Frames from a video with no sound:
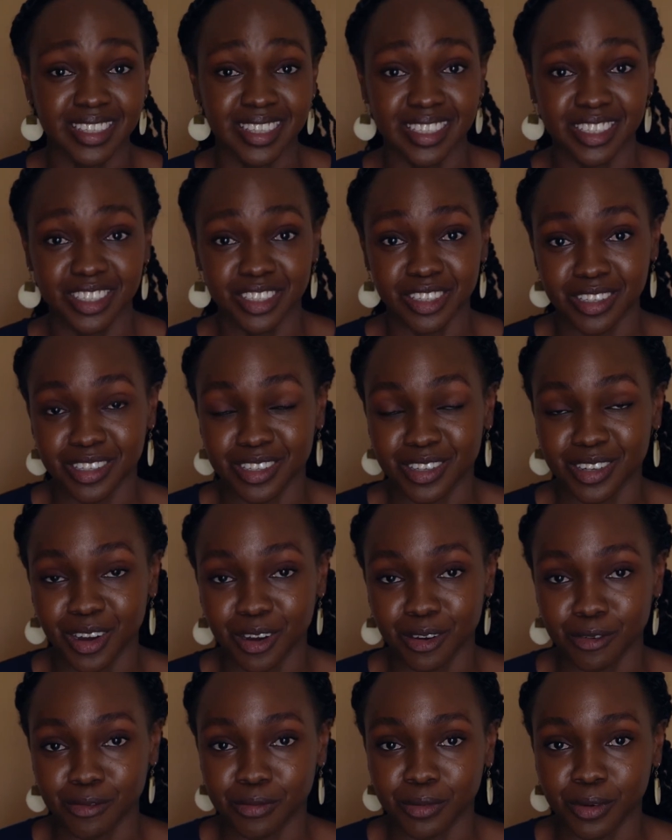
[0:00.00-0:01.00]
the gist
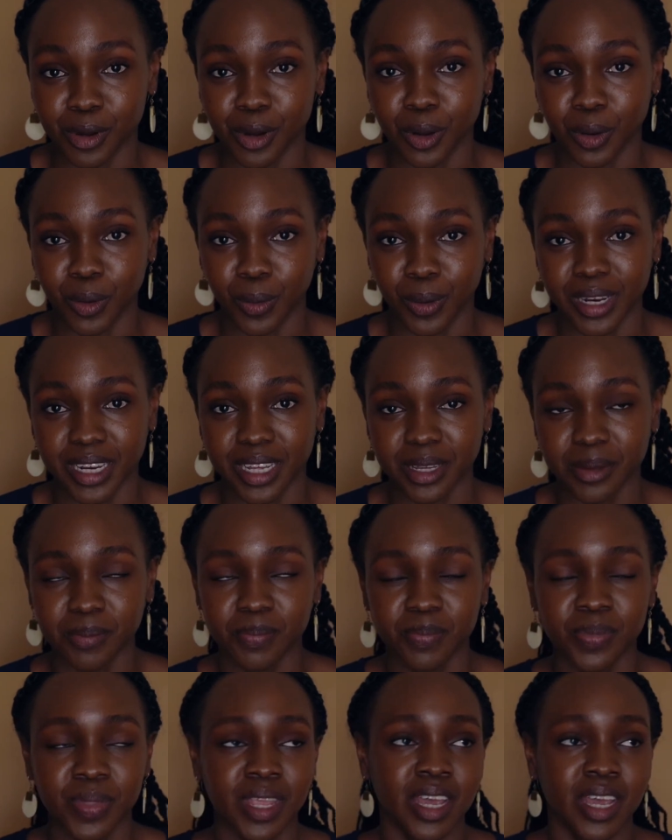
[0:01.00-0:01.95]
of quilling.